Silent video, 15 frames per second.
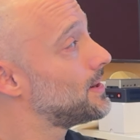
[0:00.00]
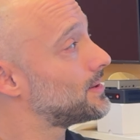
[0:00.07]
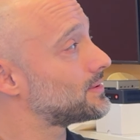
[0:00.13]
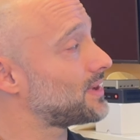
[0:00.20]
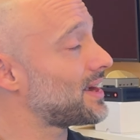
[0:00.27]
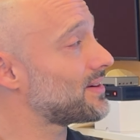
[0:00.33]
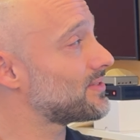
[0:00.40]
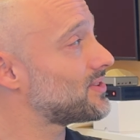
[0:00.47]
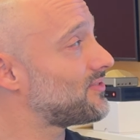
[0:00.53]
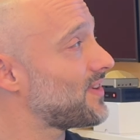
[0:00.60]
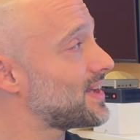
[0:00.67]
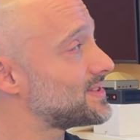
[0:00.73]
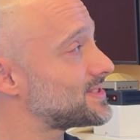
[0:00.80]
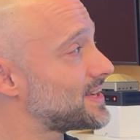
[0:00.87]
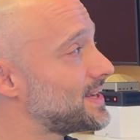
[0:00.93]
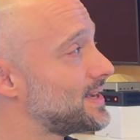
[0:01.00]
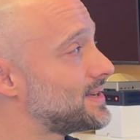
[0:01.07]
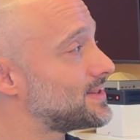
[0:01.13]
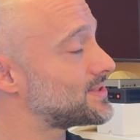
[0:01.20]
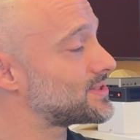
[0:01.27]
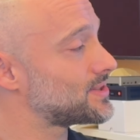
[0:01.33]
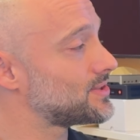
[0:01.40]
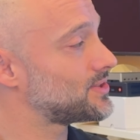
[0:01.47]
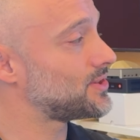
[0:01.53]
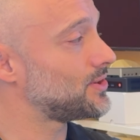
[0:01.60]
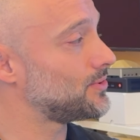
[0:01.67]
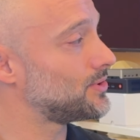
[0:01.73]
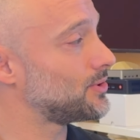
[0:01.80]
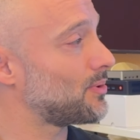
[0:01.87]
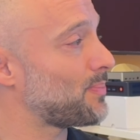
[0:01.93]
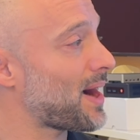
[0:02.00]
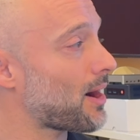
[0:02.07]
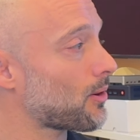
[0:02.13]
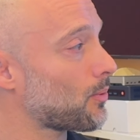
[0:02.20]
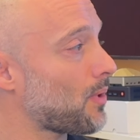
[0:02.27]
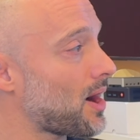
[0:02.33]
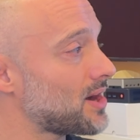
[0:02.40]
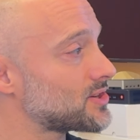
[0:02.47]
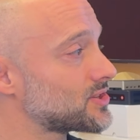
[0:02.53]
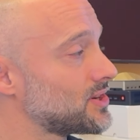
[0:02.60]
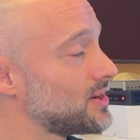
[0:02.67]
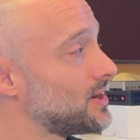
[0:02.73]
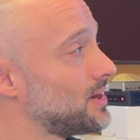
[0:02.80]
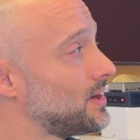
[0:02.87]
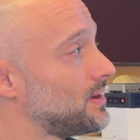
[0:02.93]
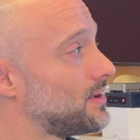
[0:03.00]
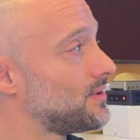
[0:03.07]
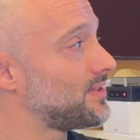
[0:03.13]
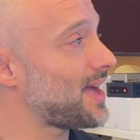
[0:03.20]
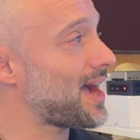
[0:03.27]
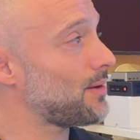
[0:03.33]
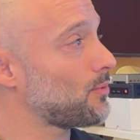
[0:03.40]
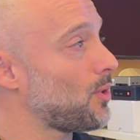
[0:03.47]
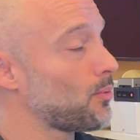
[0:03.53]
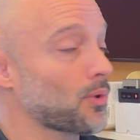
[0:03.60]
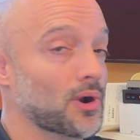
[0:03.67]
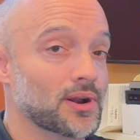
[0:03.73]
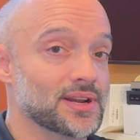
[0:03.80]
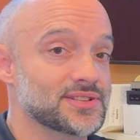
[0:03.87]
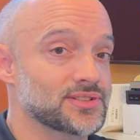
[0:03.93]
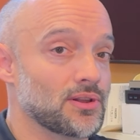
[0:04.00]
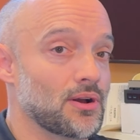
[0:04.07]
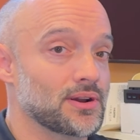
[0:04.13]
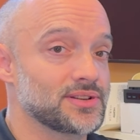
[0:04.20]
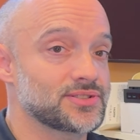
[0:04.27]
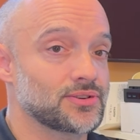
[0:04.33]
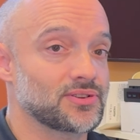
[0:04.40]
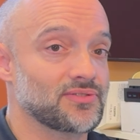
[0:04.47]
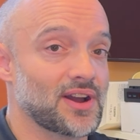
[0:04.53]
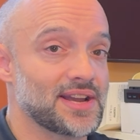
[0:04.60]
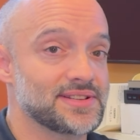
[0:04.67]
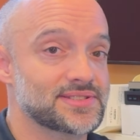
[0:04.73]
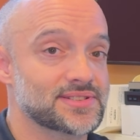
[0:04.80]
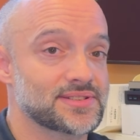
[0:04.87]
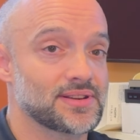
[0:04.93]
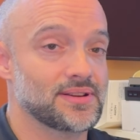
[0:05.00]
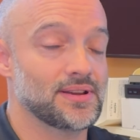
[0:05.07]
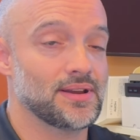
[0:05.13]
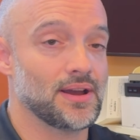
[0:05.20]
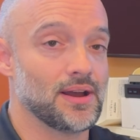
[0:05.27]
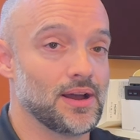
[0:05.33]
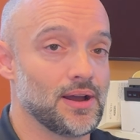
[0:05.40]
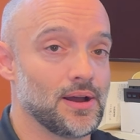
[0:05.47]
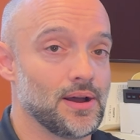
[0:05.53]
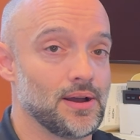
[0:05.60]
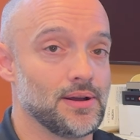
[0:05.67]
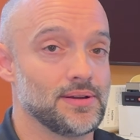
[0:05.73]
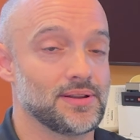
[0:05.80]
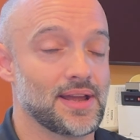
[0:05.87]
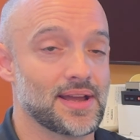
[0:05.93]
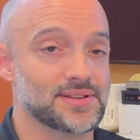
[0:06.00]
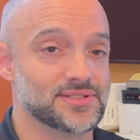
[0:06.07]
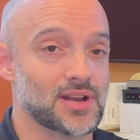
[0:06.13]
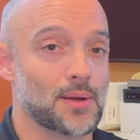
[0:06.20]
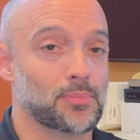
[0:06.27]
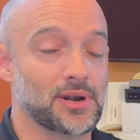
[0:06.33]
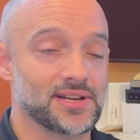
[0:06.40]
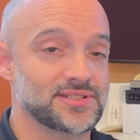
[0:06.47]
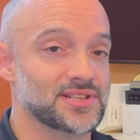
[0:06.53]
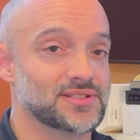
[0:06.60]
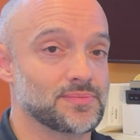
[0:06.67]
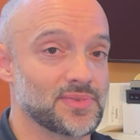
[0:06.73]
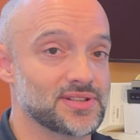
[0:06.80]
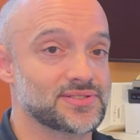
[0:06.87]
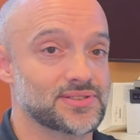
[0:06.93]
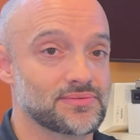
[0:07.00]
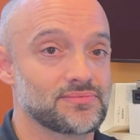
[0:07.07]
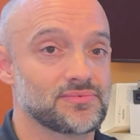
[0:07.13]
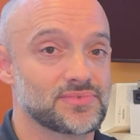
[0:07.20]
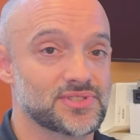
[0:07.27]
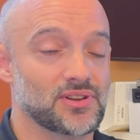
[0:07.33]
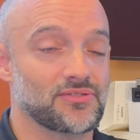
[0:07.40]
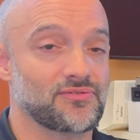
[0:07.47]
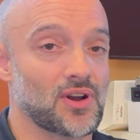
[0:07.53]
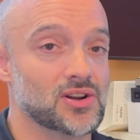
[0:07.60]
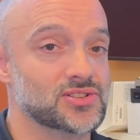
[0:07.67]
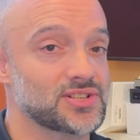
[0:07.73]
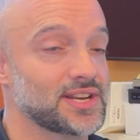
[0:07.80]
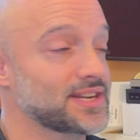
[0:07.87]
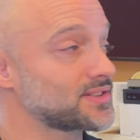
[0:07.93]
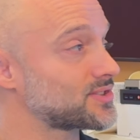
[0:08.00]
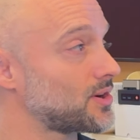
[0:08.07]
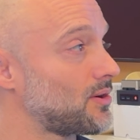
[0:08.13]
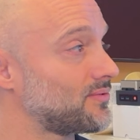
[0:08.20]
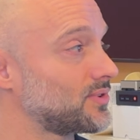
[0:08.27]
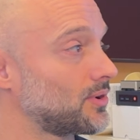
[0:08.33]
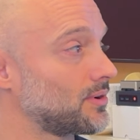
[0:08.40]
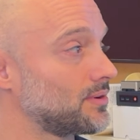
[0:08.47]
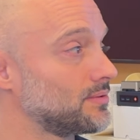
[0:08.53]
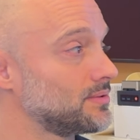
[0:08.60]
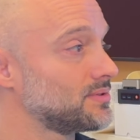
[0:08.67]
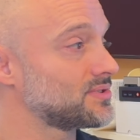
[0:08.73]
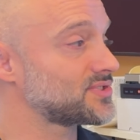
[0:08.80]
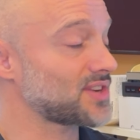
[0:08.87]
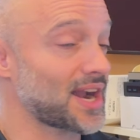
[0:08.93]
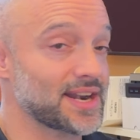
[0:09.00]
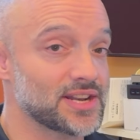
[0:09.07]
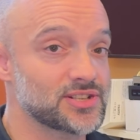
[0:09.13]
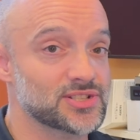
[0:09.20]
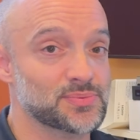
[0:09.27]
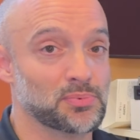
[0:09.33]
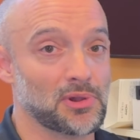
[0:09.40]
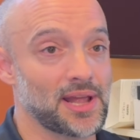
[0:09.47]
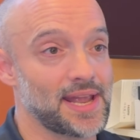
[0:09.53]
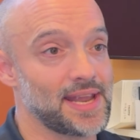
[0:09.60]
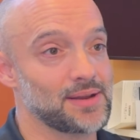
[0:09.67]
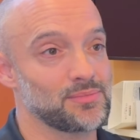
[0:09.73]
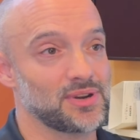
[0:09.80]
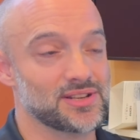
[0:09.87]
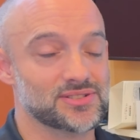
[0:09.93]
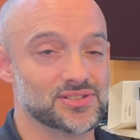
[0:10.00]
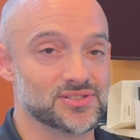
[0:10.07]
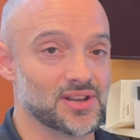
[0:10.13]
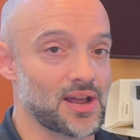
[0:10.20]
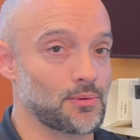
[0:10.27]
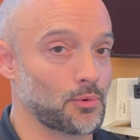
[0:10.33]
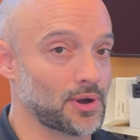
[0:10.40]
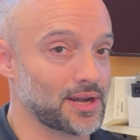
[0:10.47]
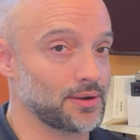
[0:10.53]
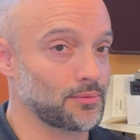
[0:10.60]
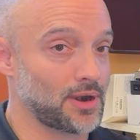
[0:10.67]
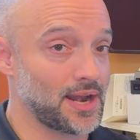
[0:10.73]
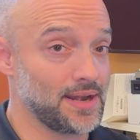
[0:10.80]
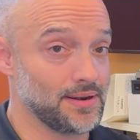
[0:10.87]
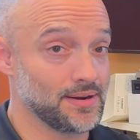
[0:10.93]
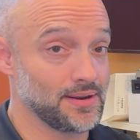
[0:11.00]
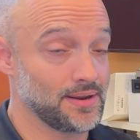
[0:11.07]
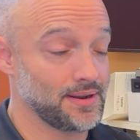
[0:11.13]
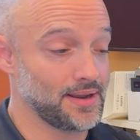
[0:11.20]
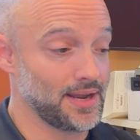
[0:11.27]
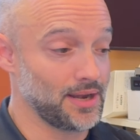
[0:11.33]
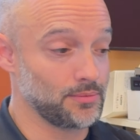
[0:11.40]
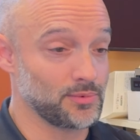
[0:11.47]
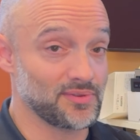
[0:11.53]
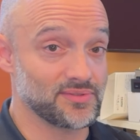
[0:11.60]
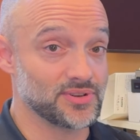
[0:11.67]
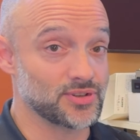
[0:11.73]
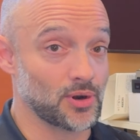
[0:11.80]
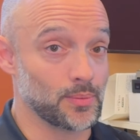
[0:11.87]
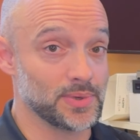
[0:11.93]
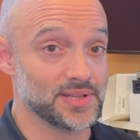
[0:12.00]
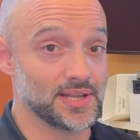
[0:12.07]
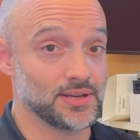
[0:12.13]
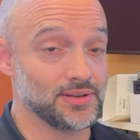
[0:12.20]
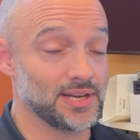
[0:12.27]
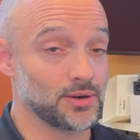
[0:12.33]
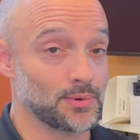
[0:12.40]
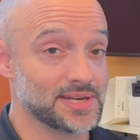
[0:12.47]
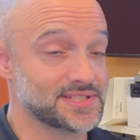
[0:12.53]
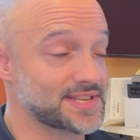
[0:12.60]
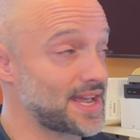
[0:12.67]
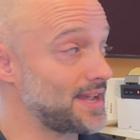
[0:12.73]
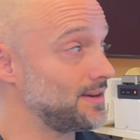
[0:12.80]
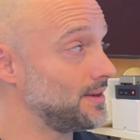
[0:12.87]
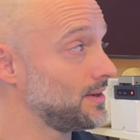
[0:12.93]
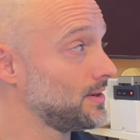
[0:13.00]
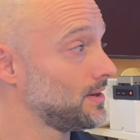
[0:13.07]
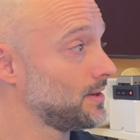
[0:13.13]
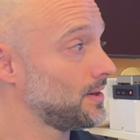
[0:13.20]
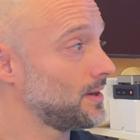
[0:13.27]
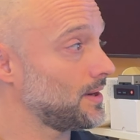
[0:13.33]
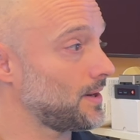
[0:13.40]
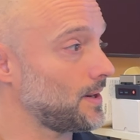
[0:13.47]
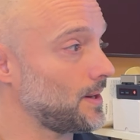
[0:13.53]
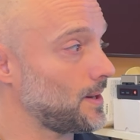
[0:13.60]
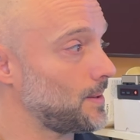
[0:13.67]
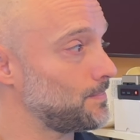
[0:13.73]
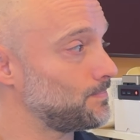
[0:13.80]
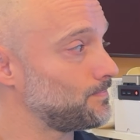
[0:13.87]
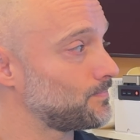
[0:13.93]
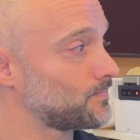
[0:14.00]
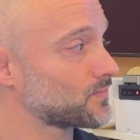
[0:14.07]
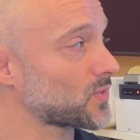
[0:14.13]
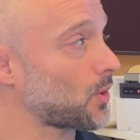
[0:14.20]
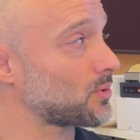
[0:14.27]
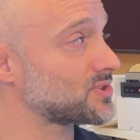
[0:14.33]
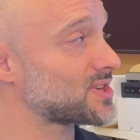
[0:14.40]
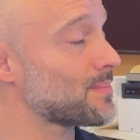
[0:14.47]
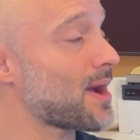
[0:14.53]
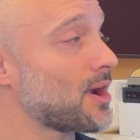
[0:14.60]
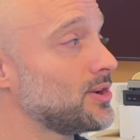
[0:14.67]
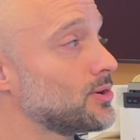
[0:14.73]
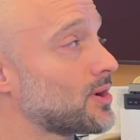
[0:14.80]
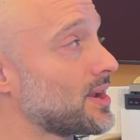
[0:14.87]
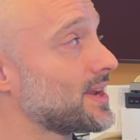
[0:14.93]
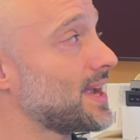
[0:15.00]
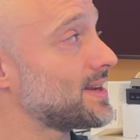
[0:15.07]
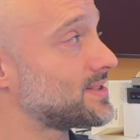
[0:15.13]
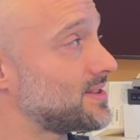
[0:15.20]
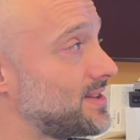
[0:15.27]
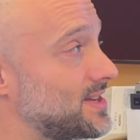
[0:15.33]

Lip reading: line of defense is to do a power wash. That will work as long as your device has an operating system that's still functioning. So if your signage is playing, but it's just not working right, and we've determined that you need a reset, or somehow you can get to